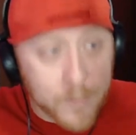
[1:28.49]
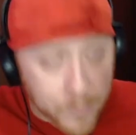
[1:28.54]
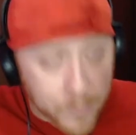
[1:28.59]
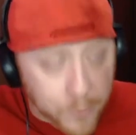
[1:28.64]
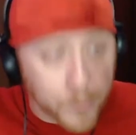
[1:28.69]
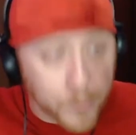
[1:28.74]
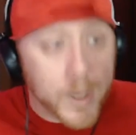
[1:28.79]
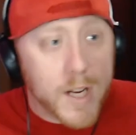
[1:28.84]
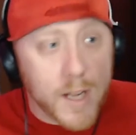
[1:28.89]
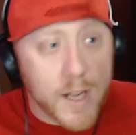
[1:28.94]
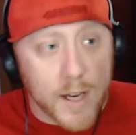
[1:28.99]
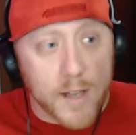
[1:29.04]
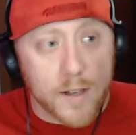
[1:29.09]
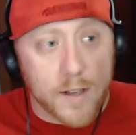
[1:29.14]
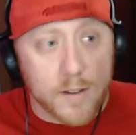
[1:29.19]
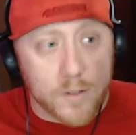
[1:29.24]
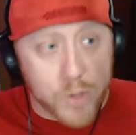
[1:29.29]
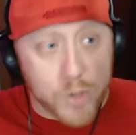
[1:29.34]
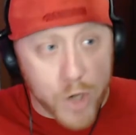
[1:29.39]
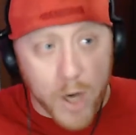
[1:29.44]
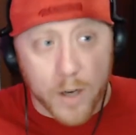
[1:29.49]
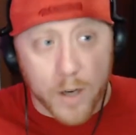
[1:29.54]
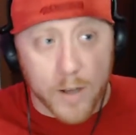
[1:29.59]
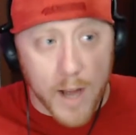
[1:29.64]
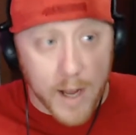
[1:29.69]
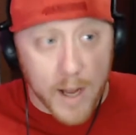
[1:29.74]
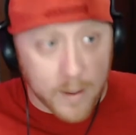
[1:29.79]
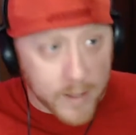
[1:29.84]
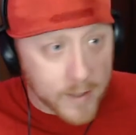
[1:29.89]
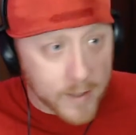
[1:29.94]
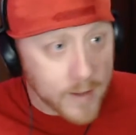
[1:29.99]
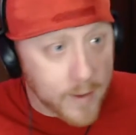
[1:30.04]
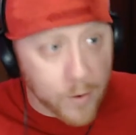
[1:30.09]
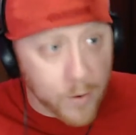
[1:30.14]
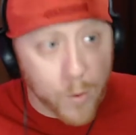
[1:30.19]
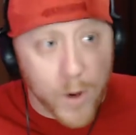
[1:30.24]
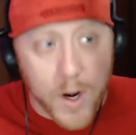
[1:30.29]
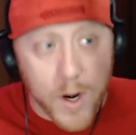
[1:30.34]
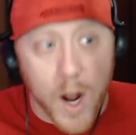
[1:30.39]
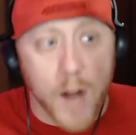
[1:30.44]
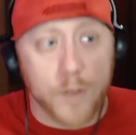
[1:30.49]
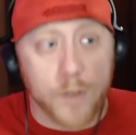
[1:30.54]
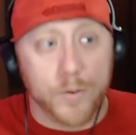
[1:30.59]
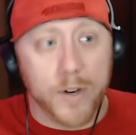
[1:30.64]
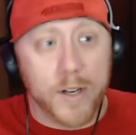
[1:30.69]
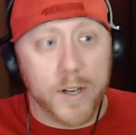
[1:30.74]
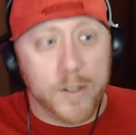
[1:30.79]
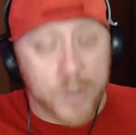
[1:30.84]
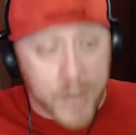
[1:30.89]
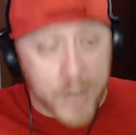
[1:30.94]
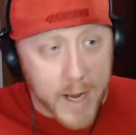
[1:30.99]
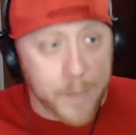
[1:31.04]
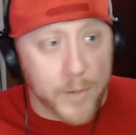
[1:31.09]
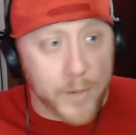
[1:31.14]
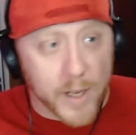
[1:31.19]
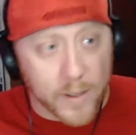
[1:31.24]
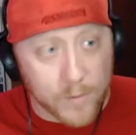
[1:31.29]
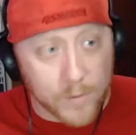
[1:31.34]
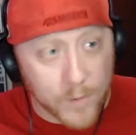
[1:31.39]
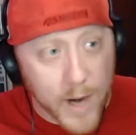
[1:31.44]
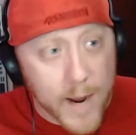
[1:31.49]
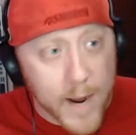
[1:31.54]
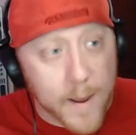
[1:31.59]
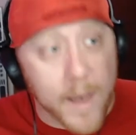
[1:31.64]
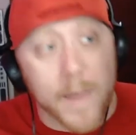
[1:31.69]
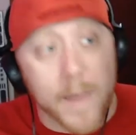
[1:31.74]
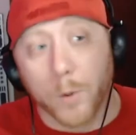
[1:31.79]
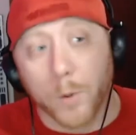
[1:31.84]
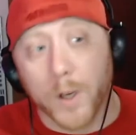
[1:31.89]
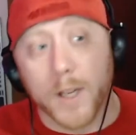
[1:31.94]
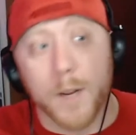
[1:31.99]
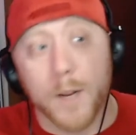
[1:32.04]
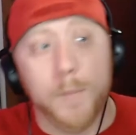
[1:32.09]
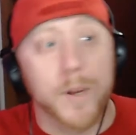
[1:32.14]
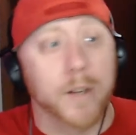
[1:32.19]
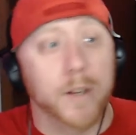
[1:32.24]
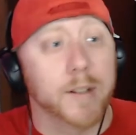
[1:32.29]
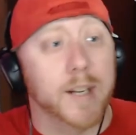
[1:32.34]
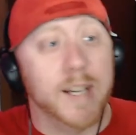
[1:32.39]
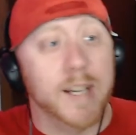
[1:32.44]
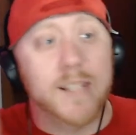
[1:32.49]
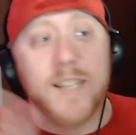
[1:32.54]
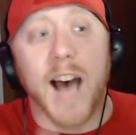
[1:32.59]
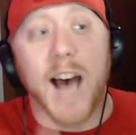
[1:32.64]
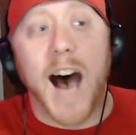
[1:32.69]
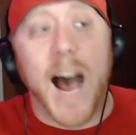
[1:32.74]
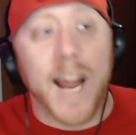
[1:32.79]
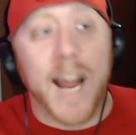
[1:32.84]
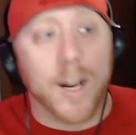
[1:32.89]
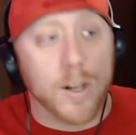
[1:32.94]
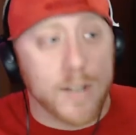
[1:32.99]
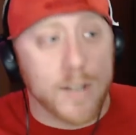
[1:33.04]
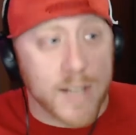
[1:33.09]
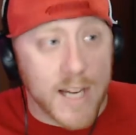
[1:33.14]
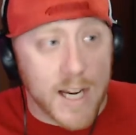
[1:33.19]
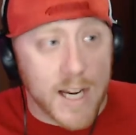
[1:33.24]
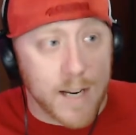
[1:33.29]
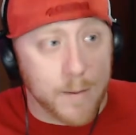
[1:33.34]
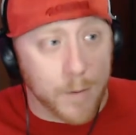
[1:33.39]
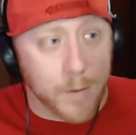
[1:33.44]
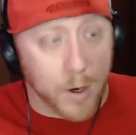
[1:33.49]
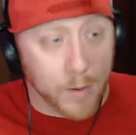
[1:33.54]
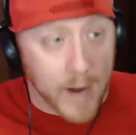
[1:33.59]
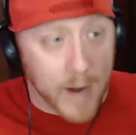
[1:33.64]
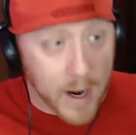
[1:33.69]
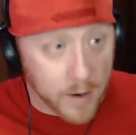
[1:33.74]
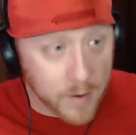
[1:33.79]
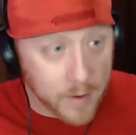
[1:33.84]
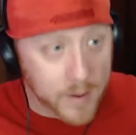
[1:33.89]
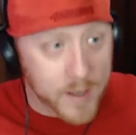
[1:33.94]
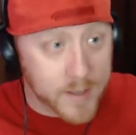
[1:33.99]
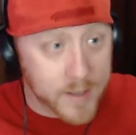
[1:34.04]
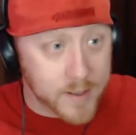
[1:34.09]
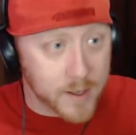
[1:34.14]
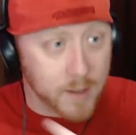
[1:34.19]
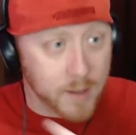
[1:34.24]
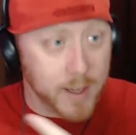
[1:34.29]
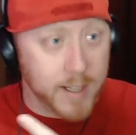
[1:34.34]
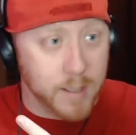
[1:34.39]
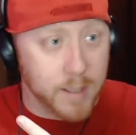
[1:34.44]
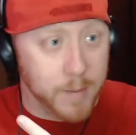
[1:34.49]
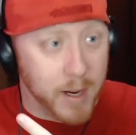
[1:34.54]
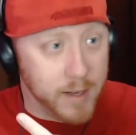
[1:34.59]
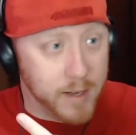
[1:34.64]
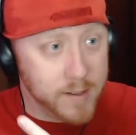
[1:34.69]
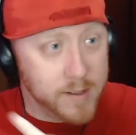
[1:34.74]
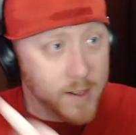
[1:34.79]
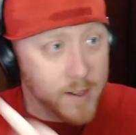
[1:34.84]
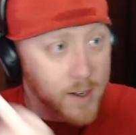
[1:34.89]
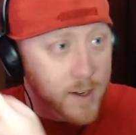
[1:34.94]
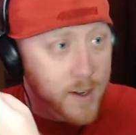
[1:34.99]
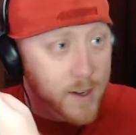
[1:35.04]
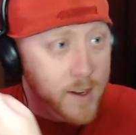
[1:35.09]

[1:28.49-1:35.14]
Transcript: freaking juggernaut, like level 100 champion, right? And then we're going to build an entire team around this Electabuzz.